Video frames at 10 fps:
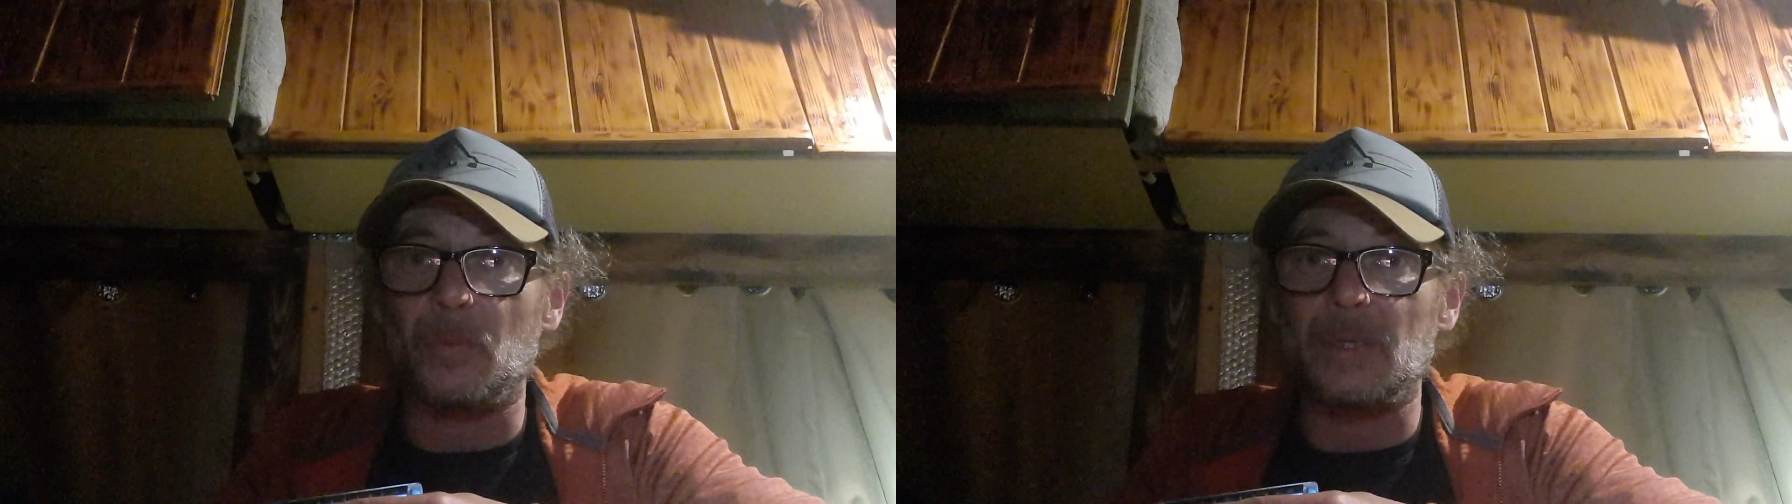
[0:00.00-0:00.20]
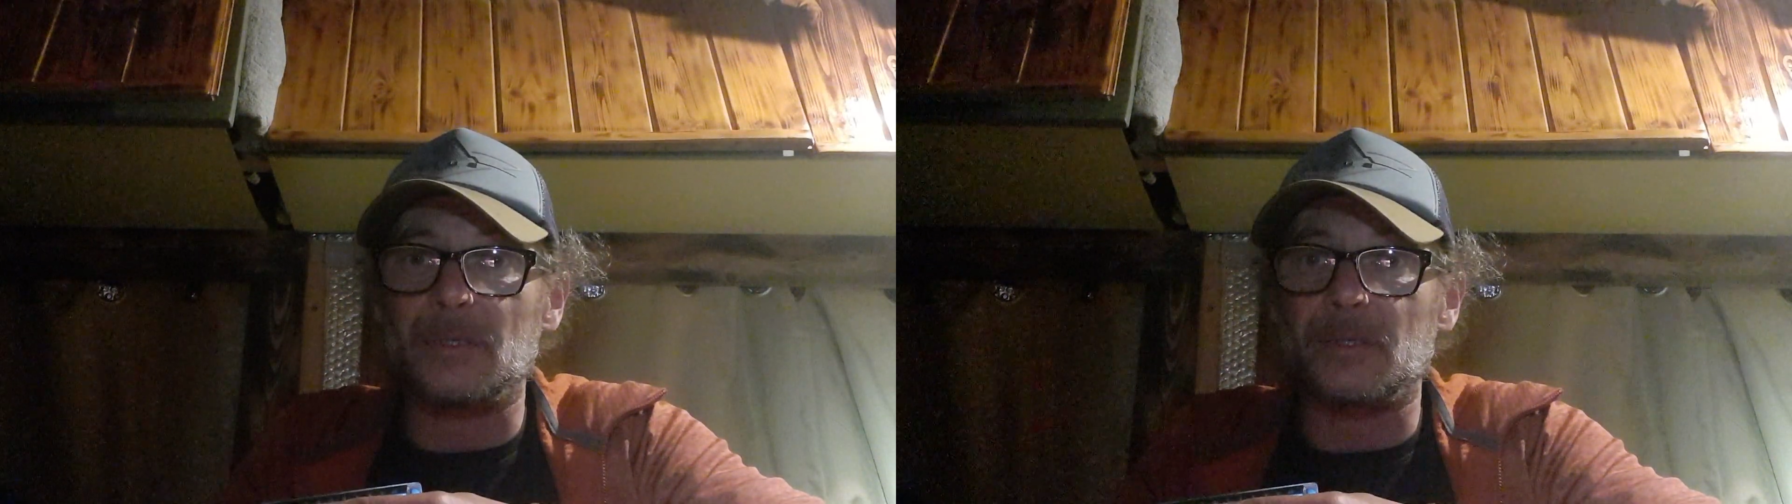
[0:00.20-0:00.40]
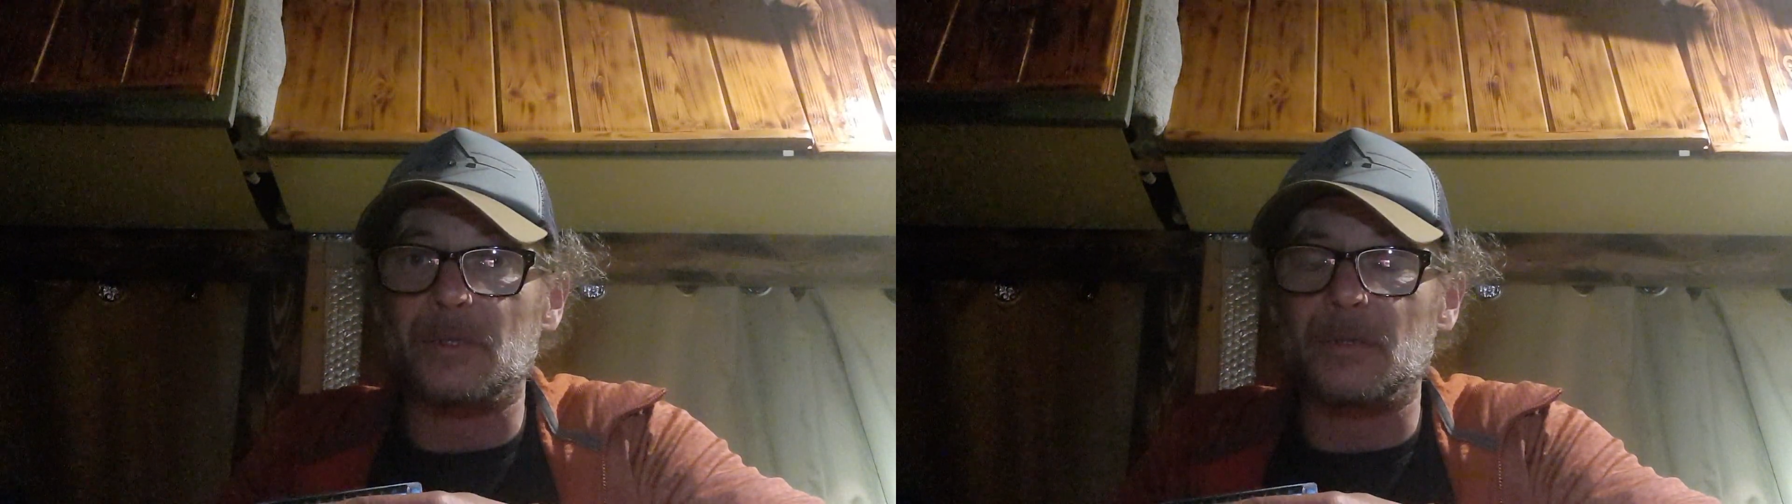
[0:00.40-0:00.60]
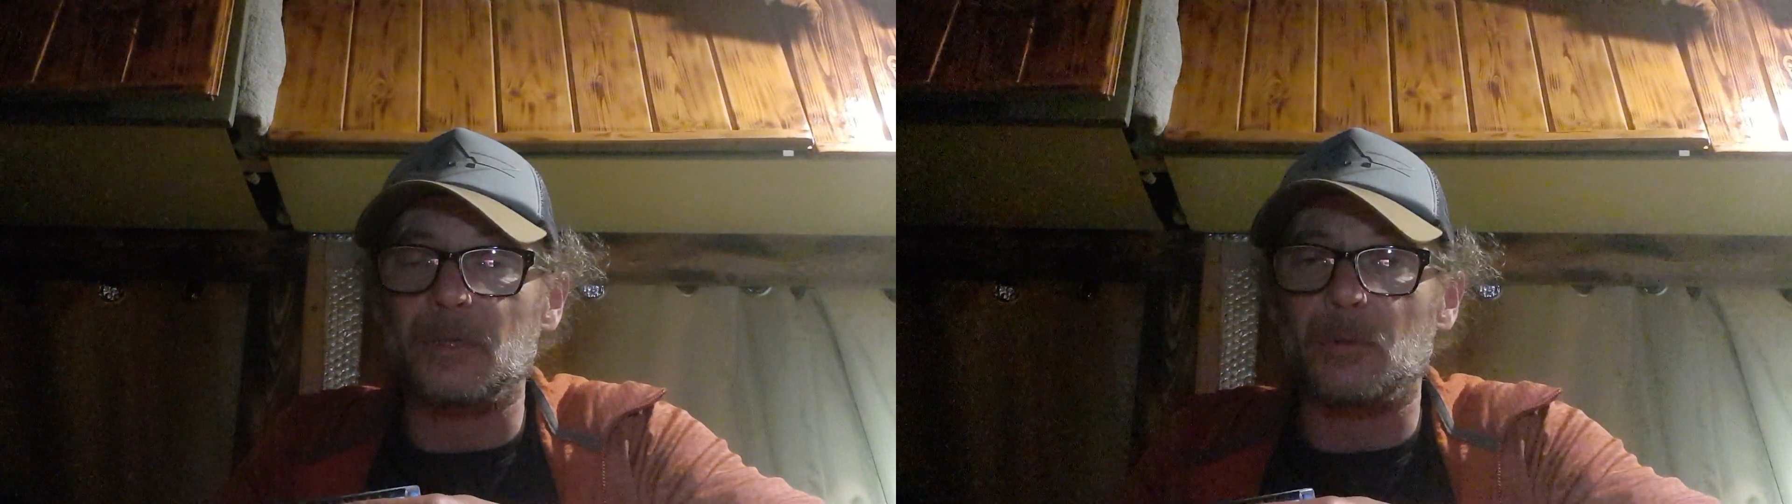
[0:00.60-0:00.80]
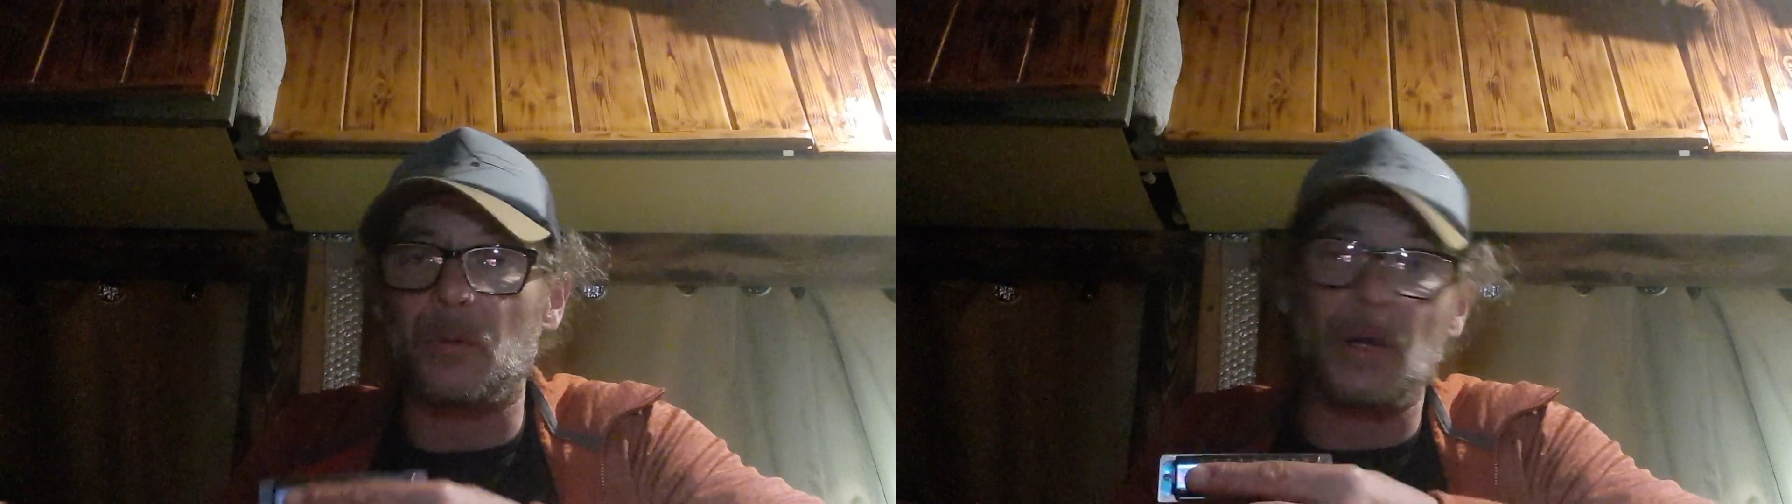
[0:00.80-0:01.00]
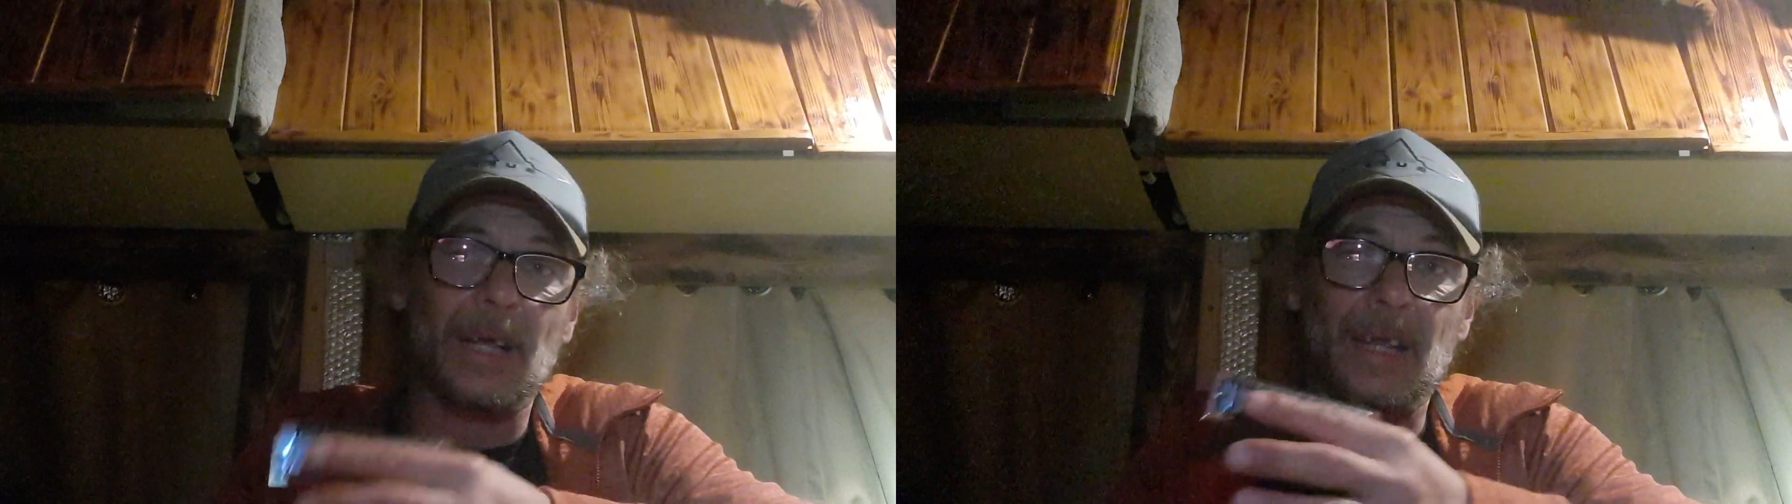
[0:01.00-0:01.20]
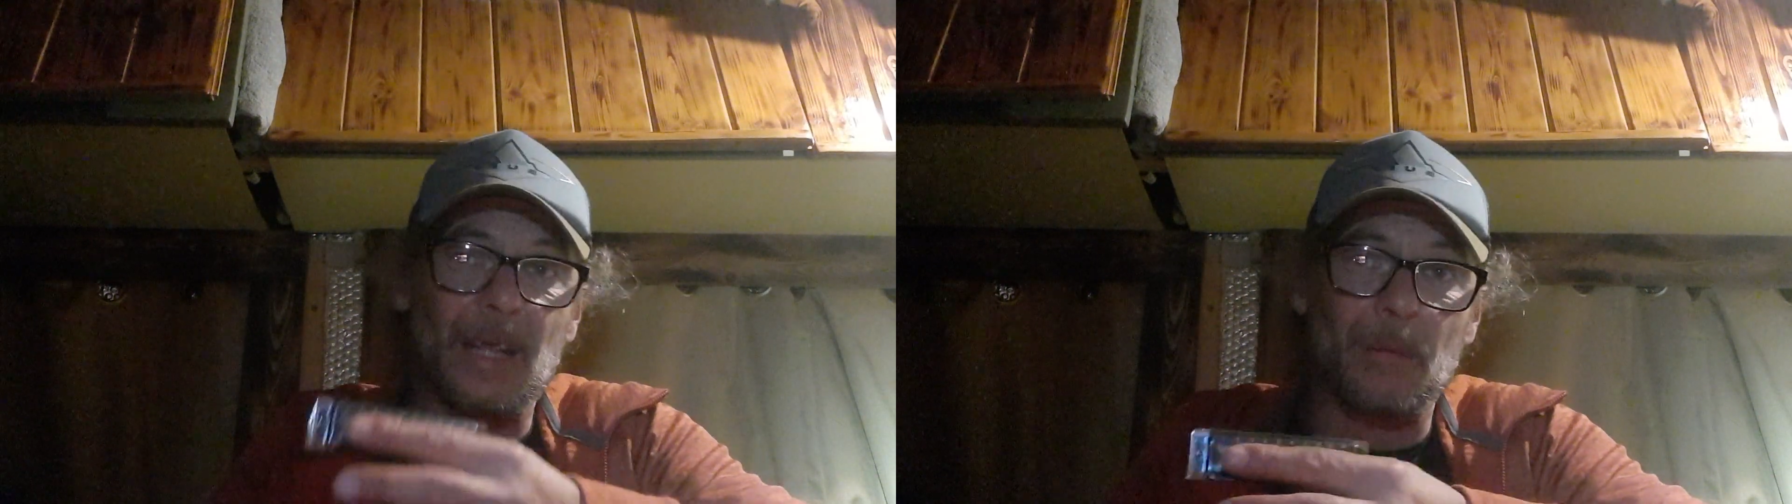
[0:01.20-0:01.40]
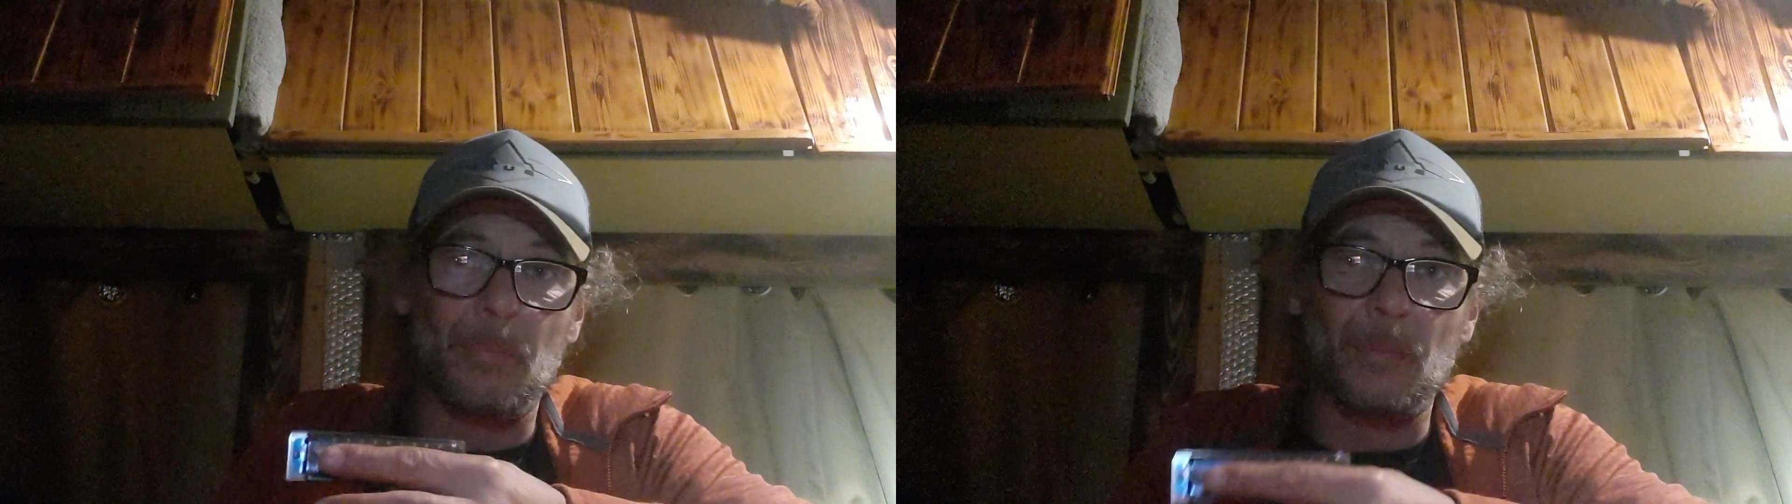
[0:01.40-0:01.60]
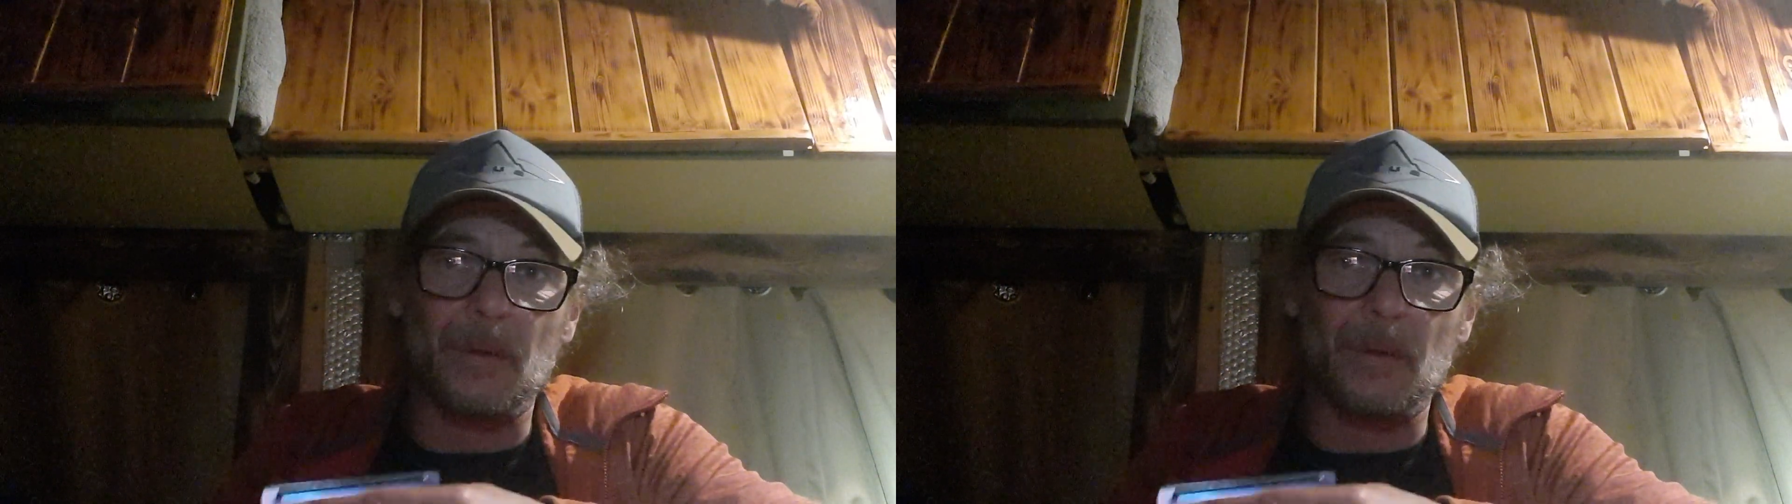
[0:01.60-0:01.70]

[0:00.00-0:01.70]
which you'd want to keep